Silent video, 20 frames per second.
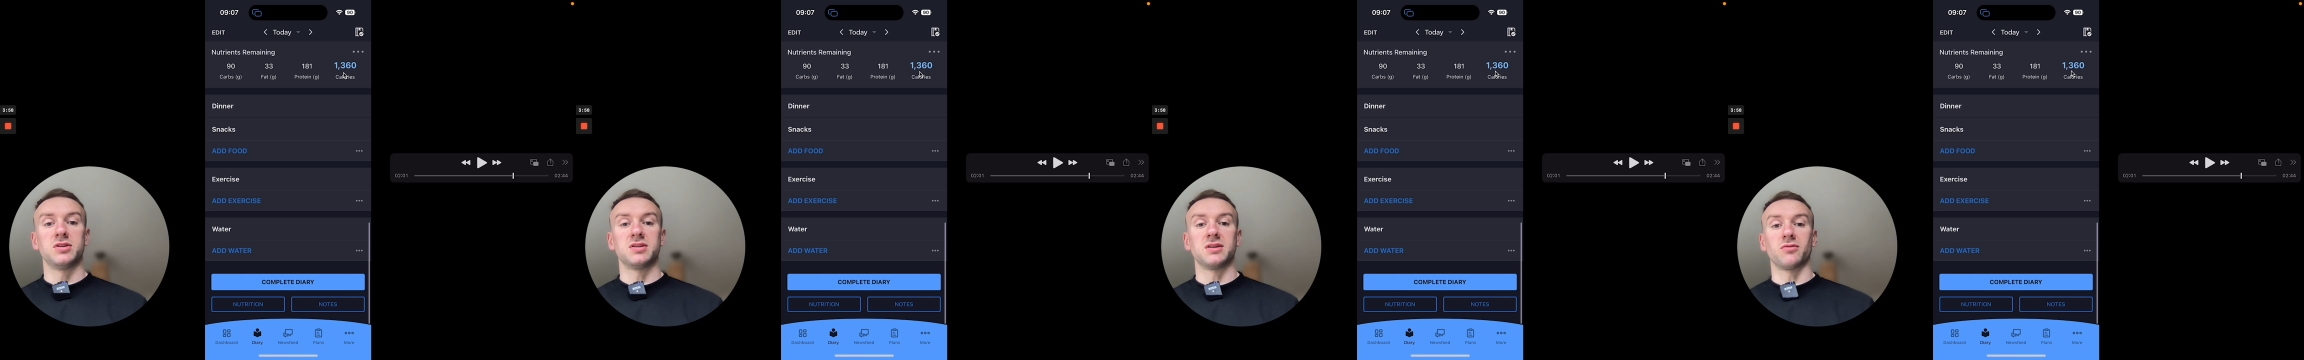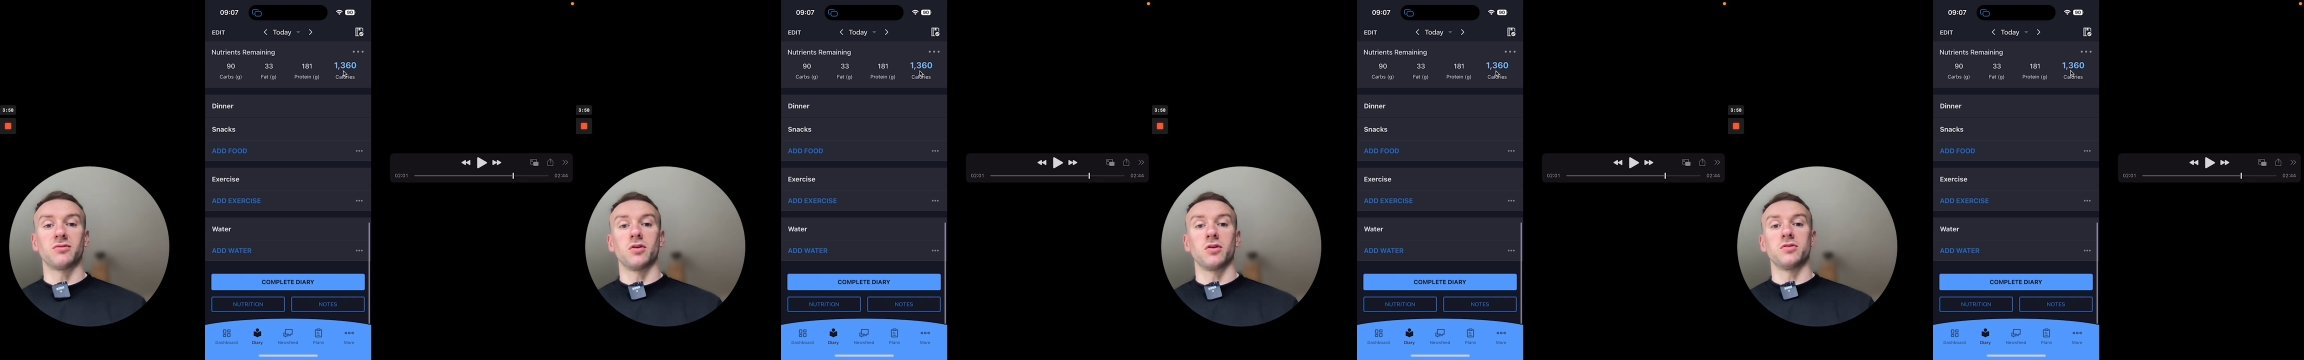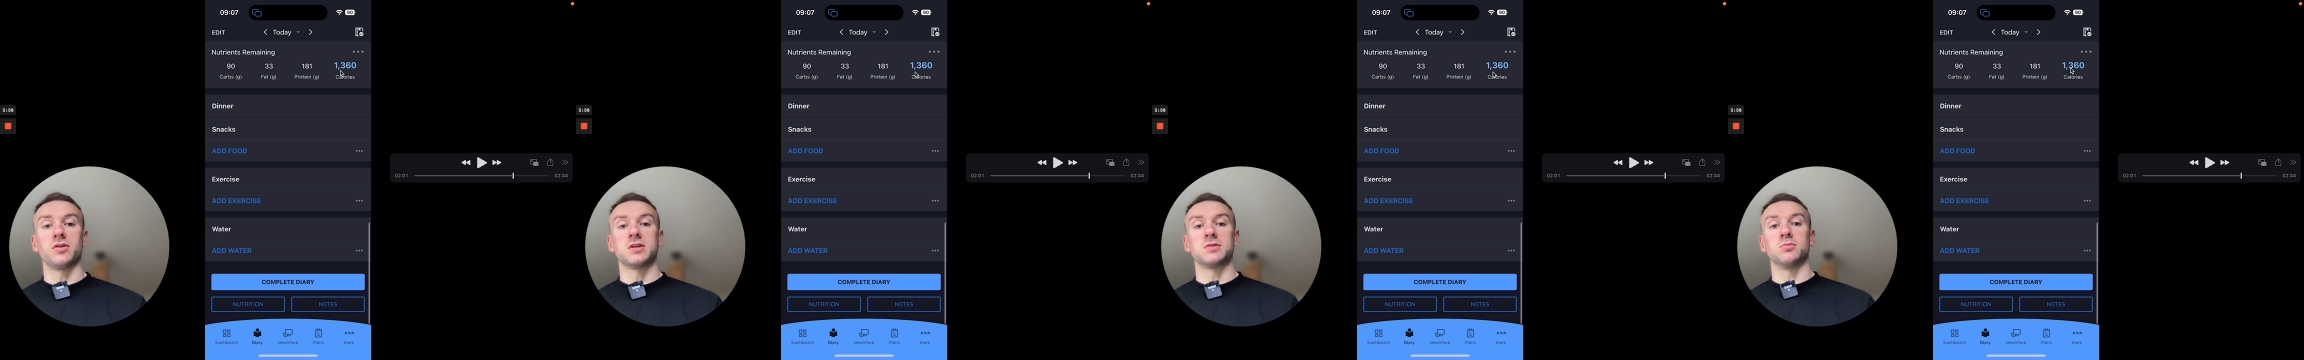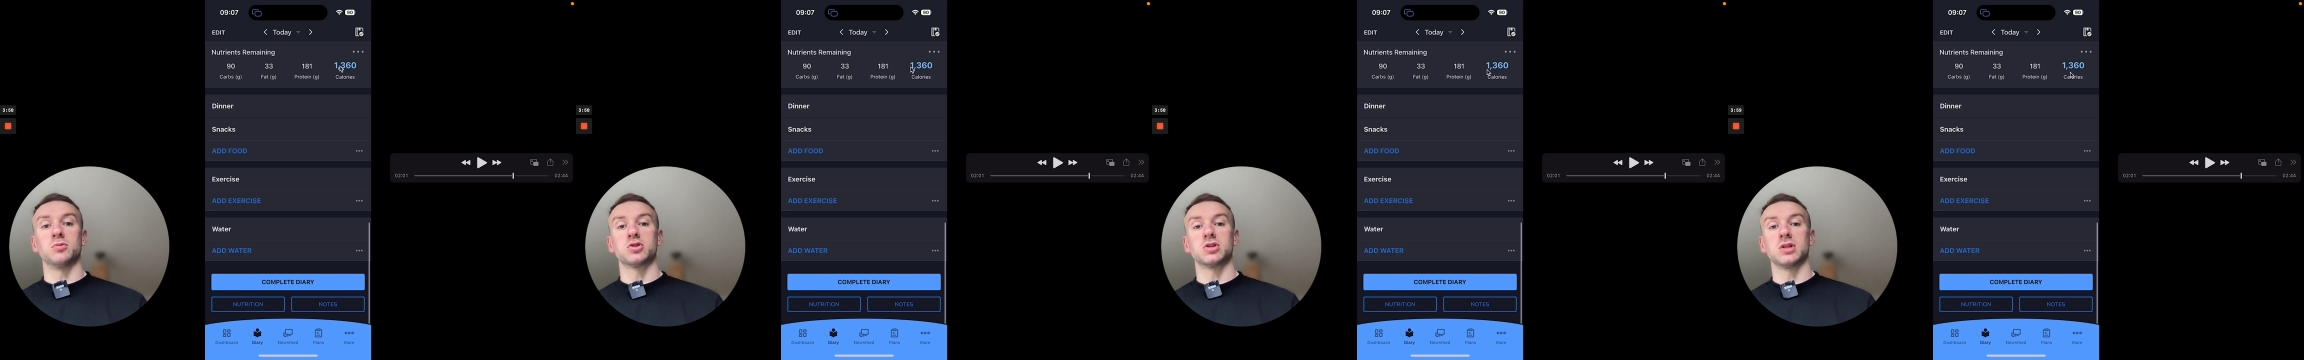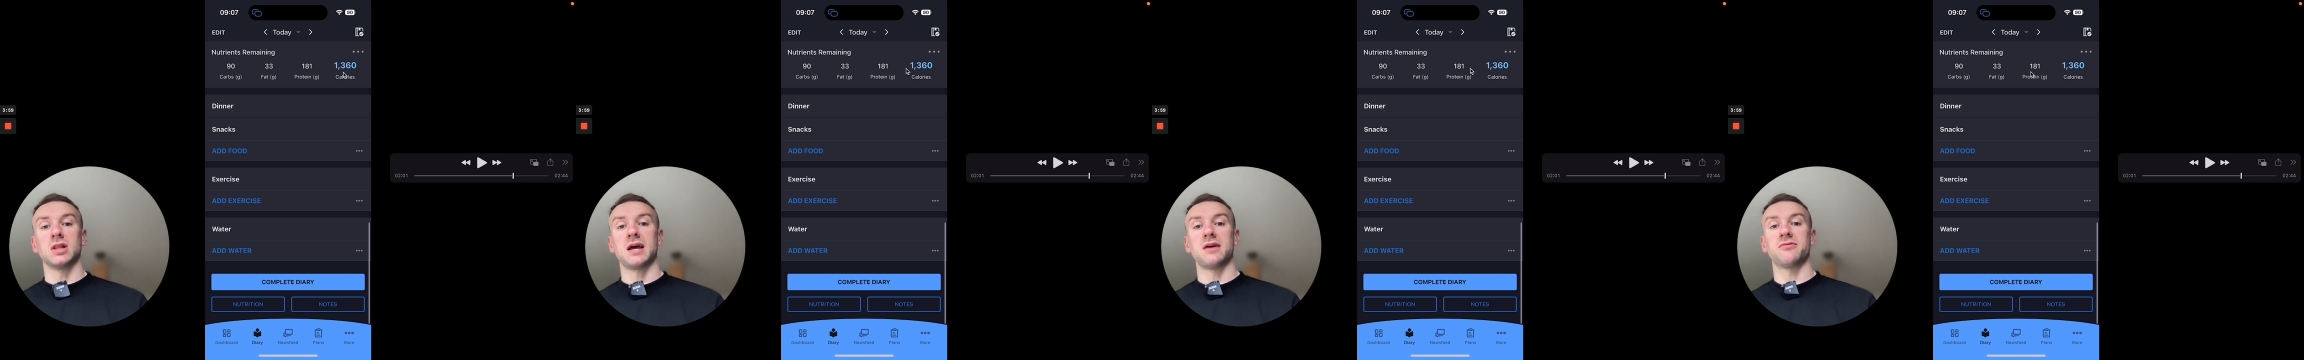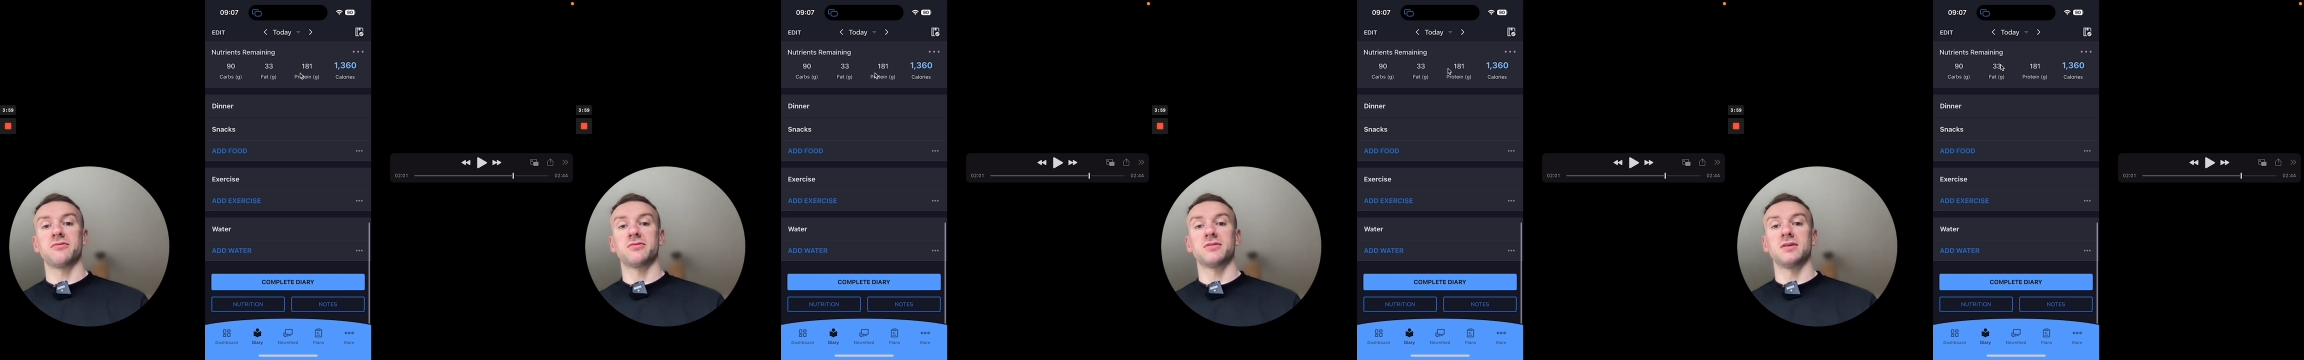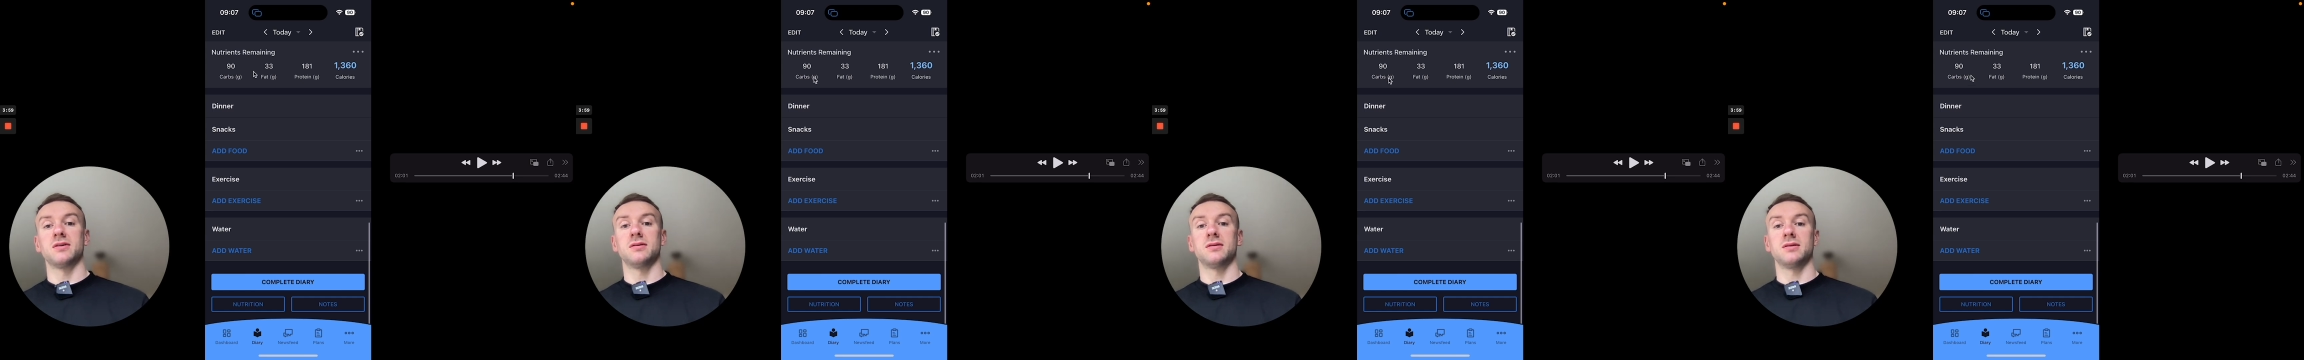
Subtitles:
I've got this much left,